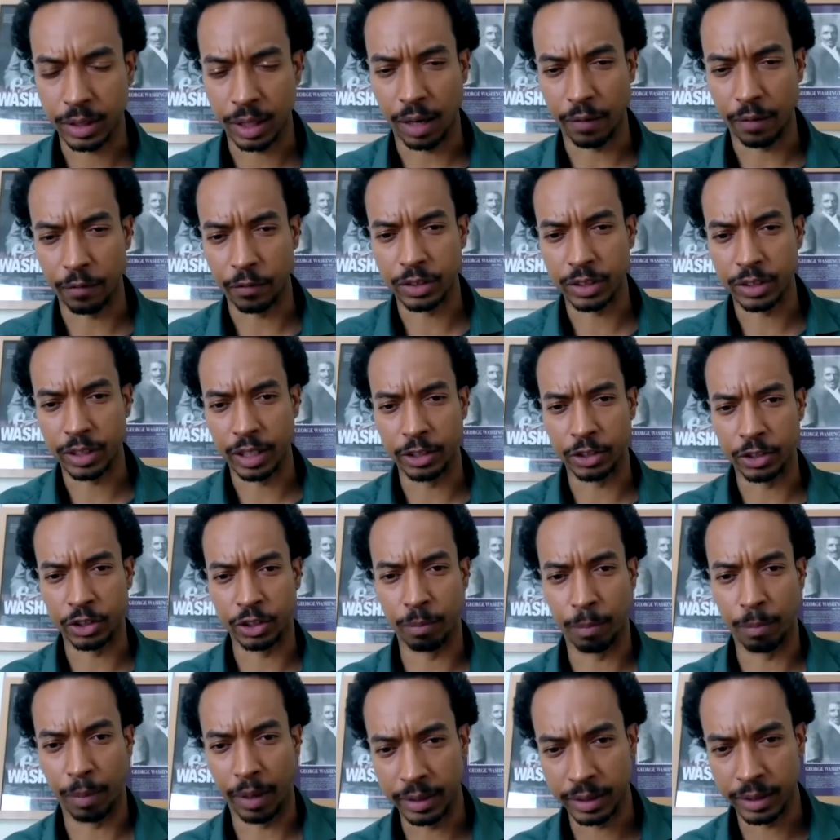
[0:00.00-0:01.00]

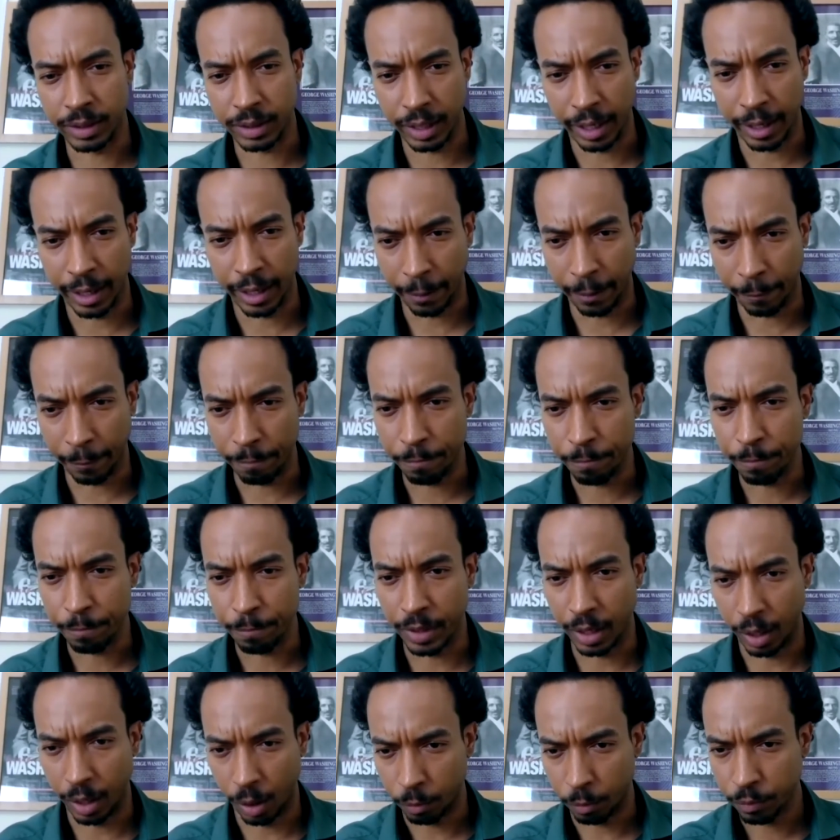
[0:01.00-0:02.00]
conversation by saying,
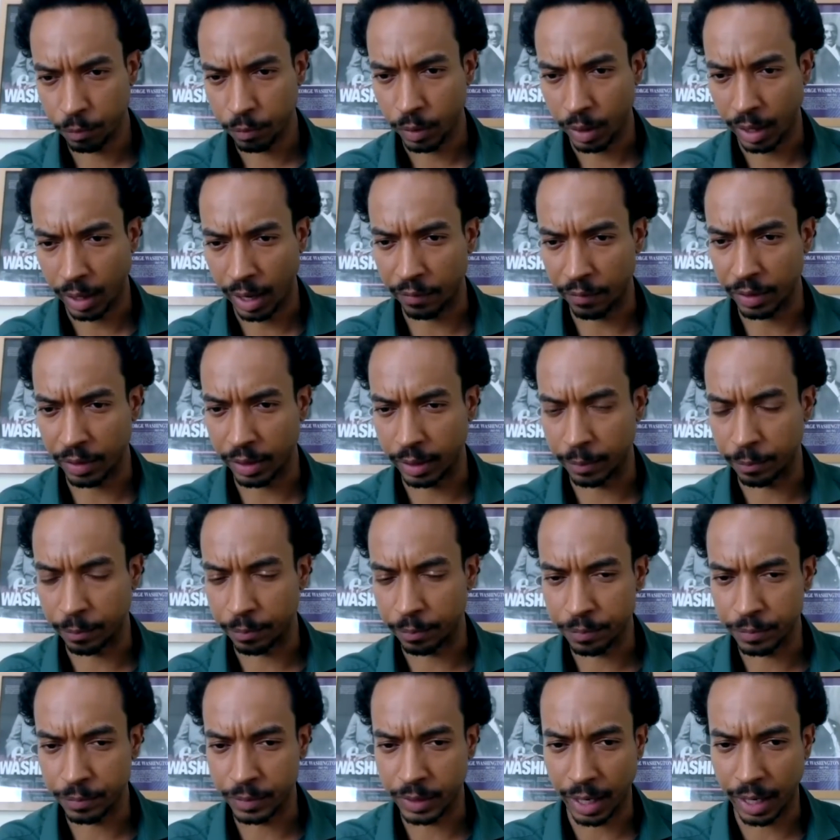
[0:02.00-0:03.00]
you know, having a
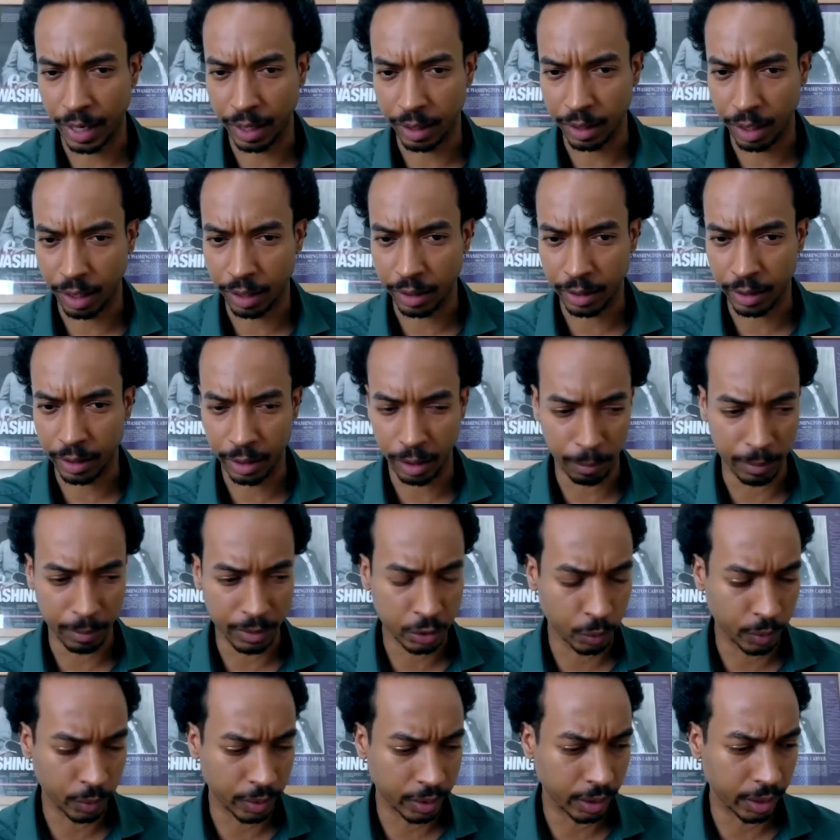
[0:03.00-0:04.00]
dialogue here
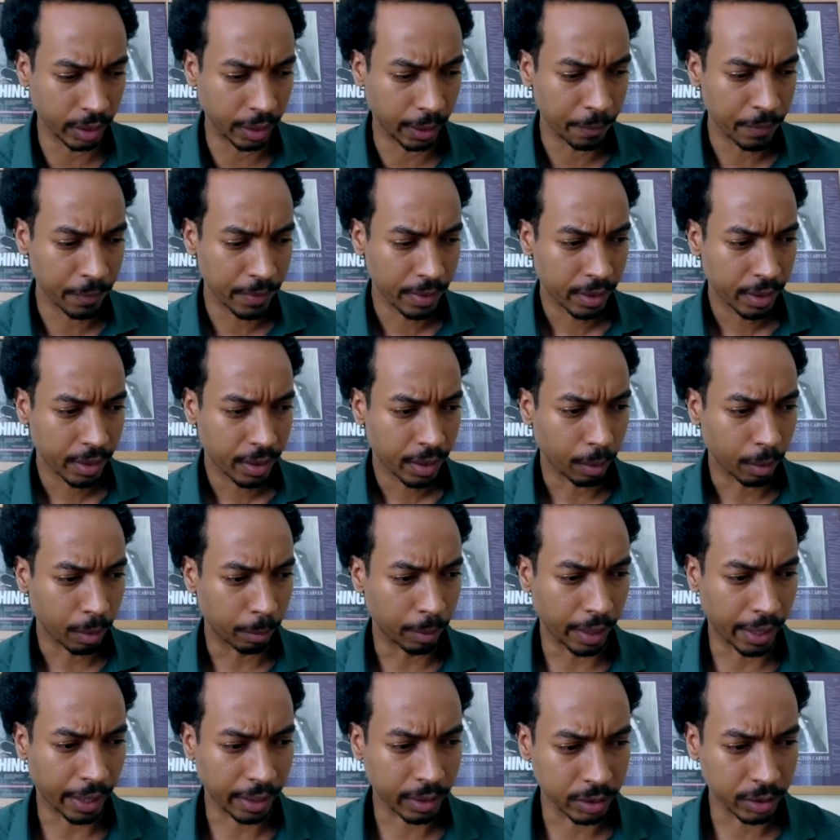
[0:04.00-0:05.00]
between a
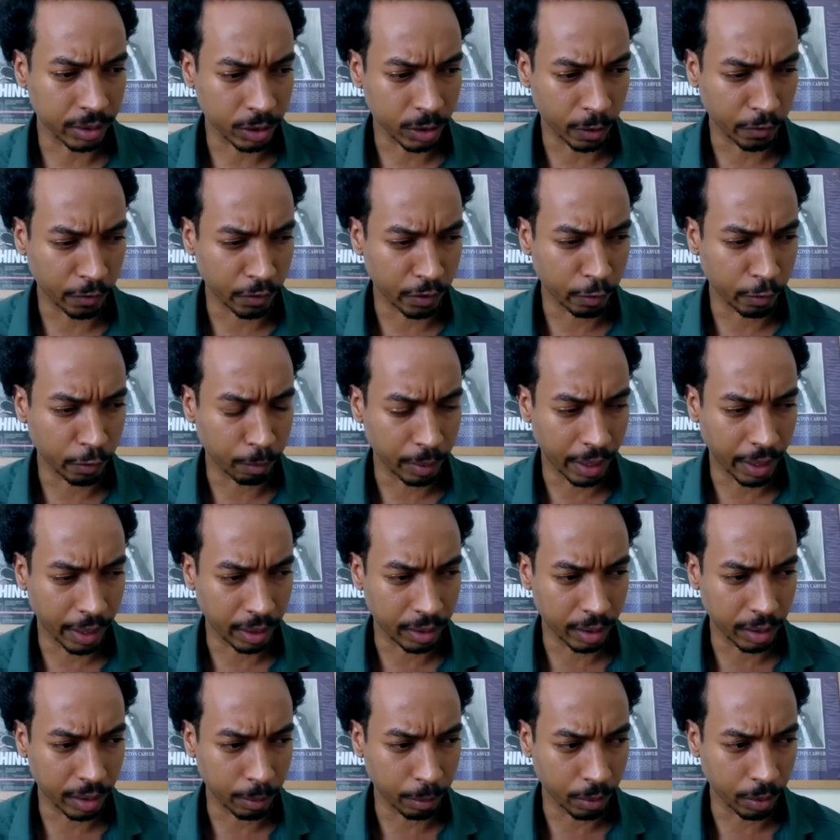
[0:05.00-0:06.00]
Black conservative,
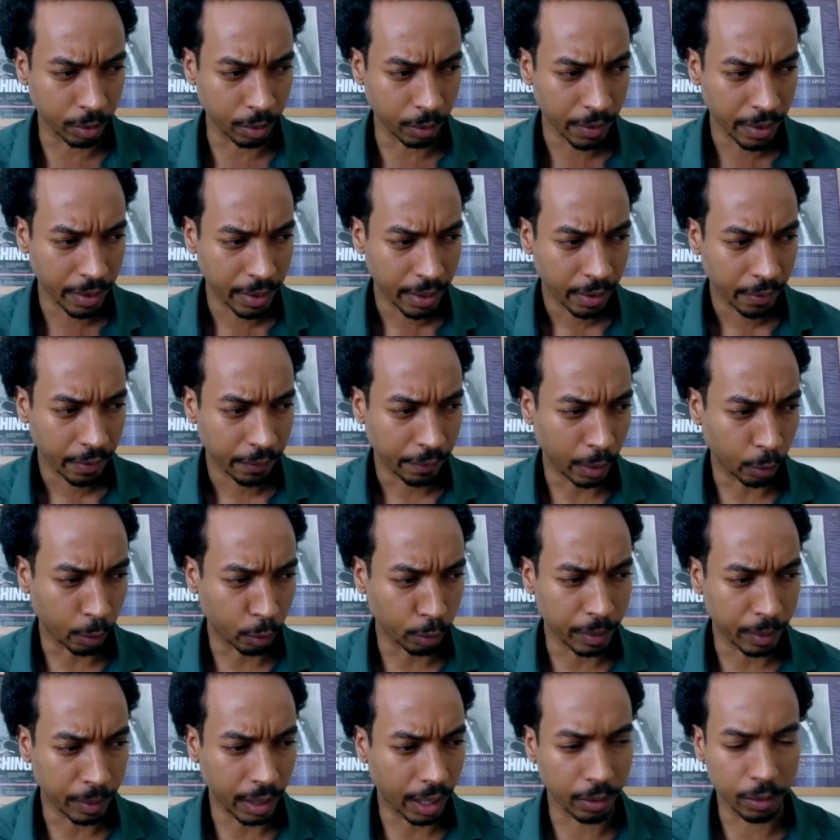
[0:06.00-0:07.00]
Black liberal, that
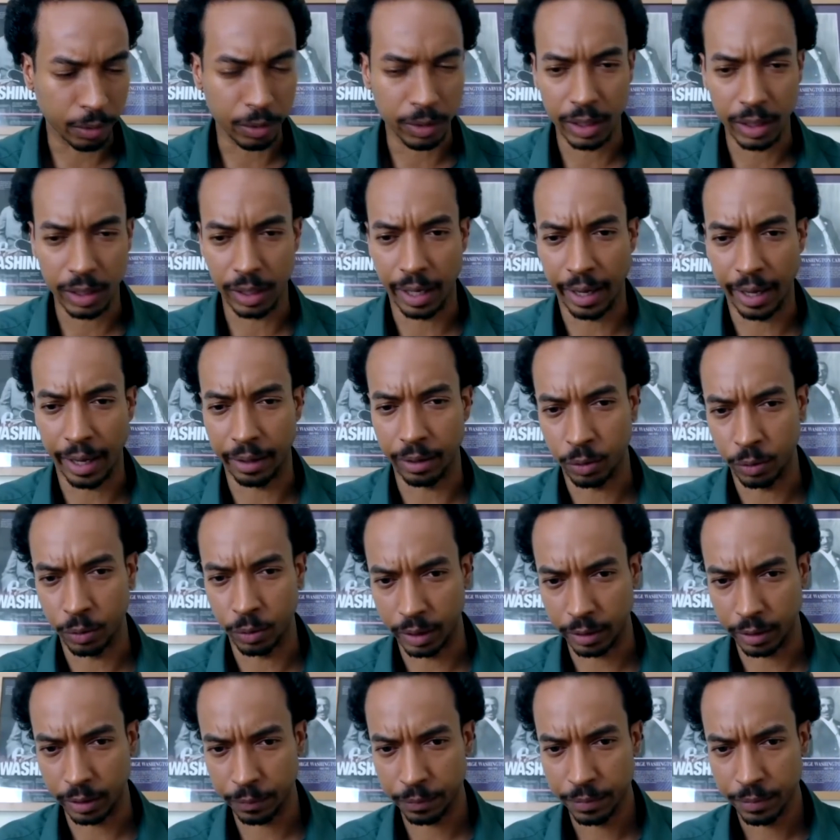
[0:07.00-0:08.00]
would be utterly
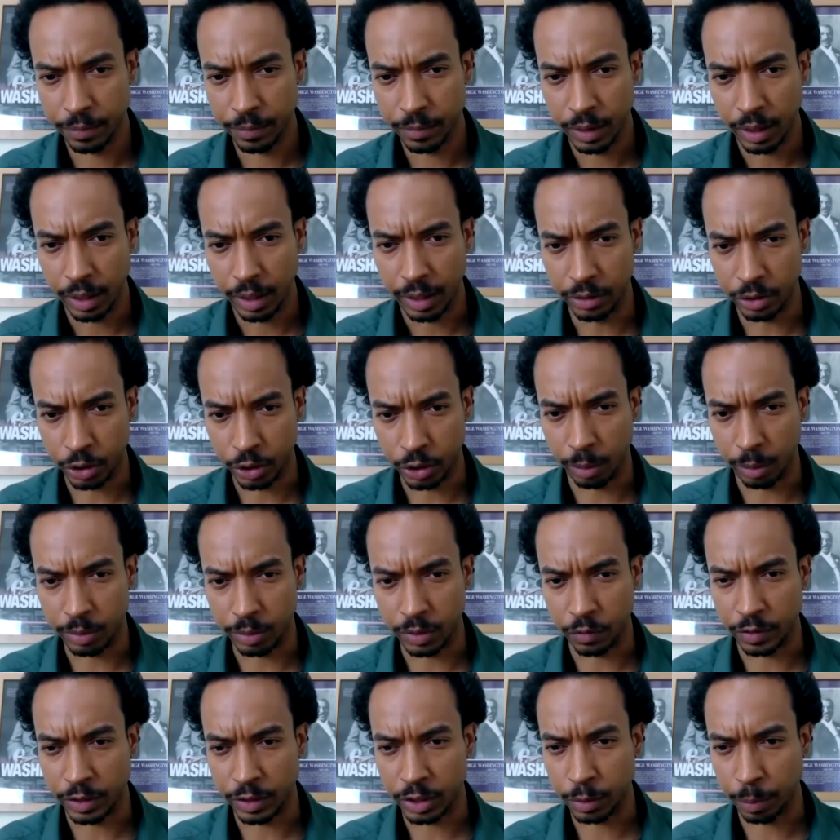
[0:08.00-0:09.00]
inadequate in terms
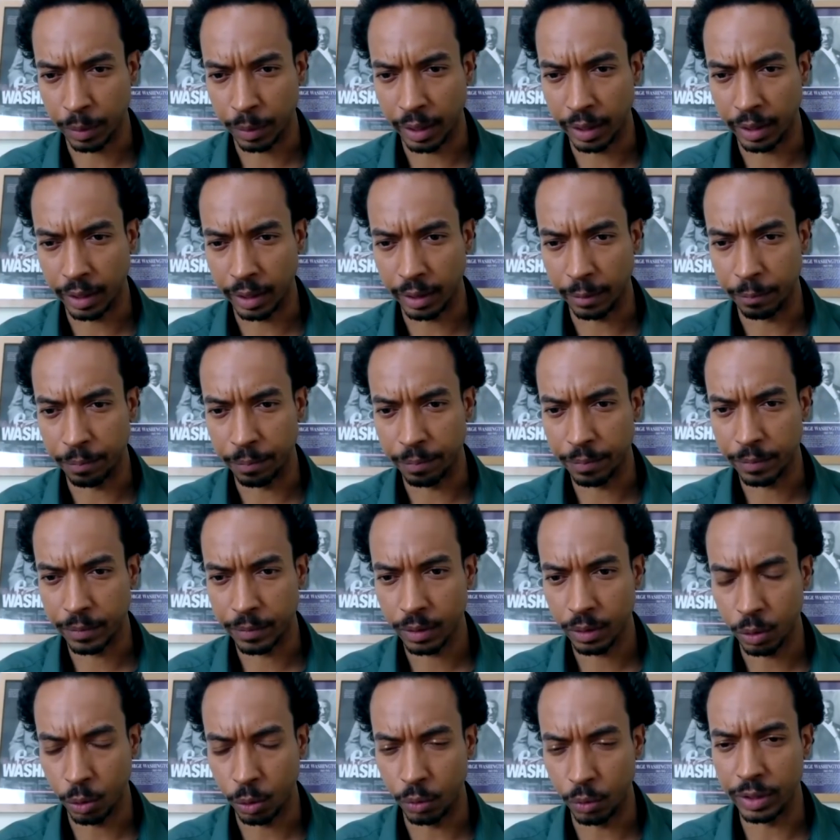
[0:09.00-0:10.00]
of explaining
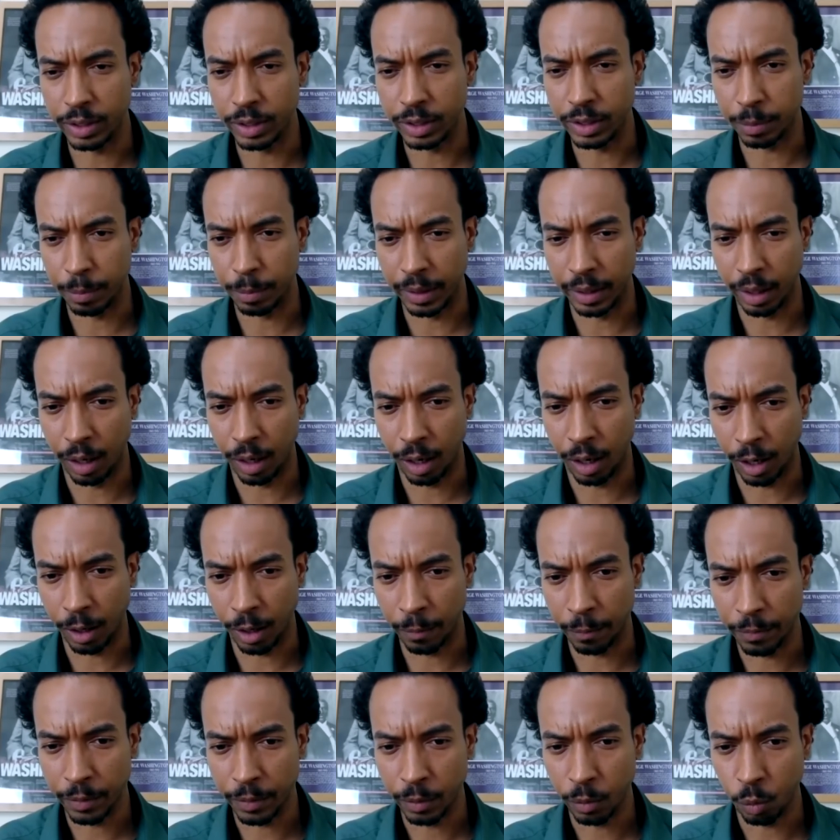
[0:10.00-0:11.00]
who these men are,
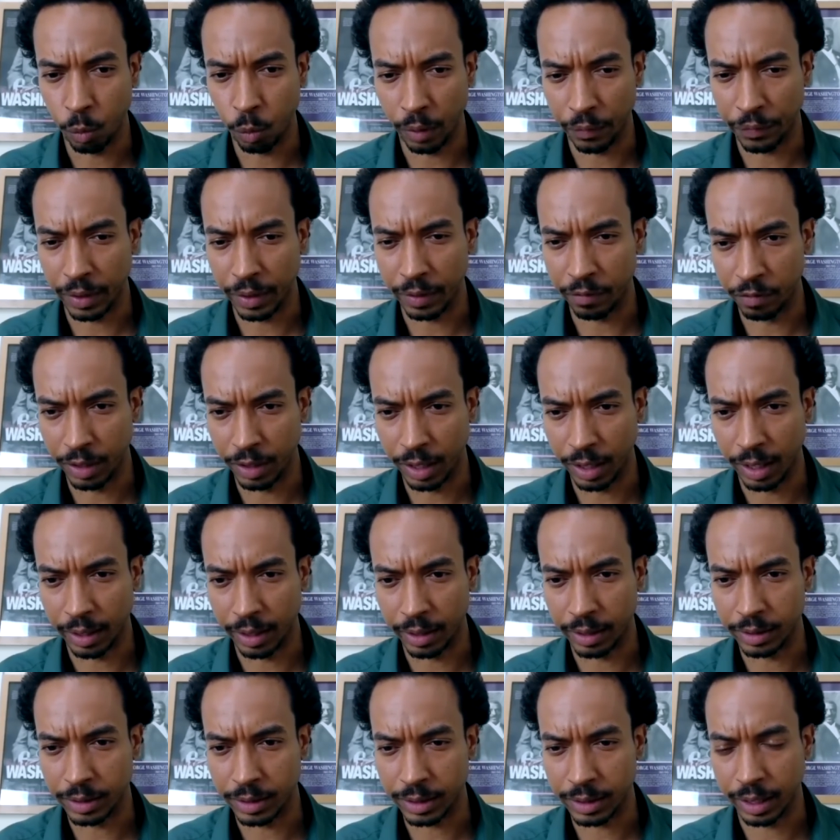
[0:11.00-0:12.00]
what they've done,
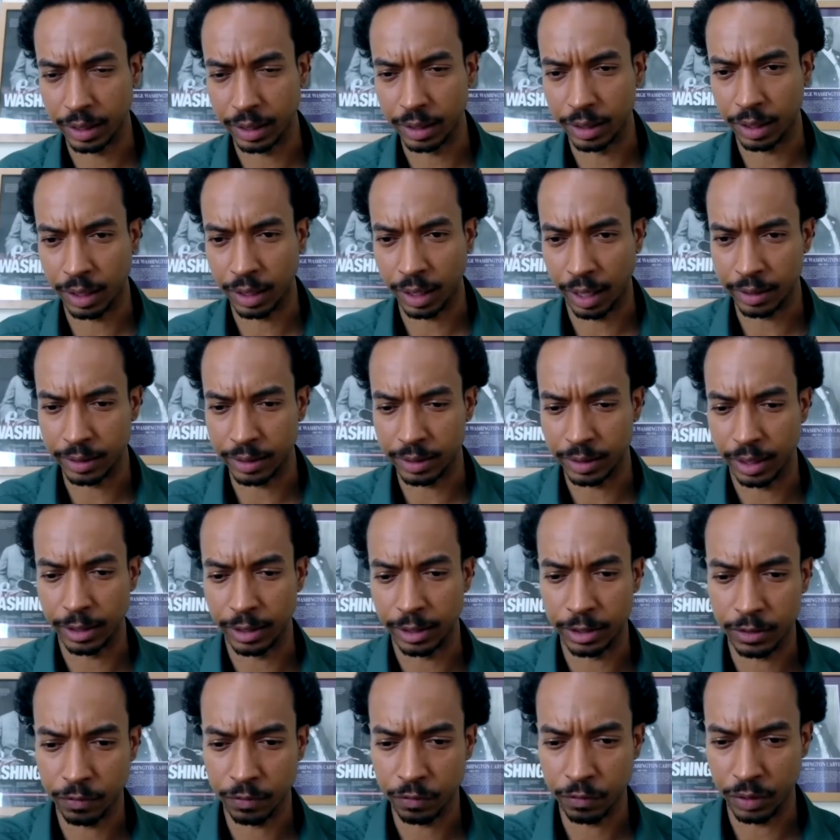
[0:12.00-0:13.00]
and setting the
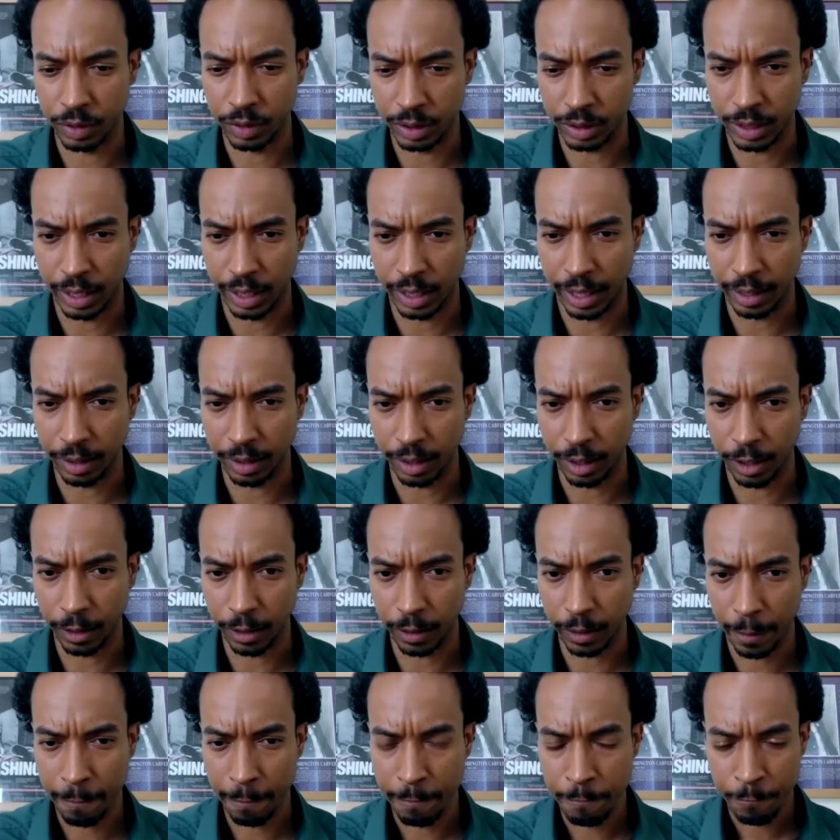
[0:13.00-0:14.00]
context for this
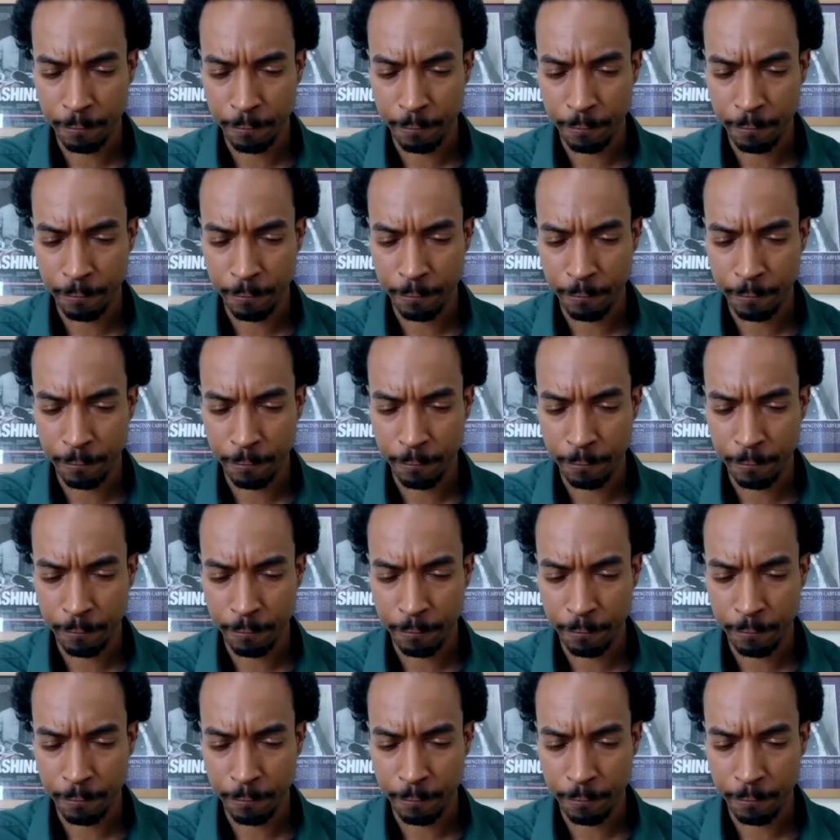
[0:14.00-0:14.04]
dialogue.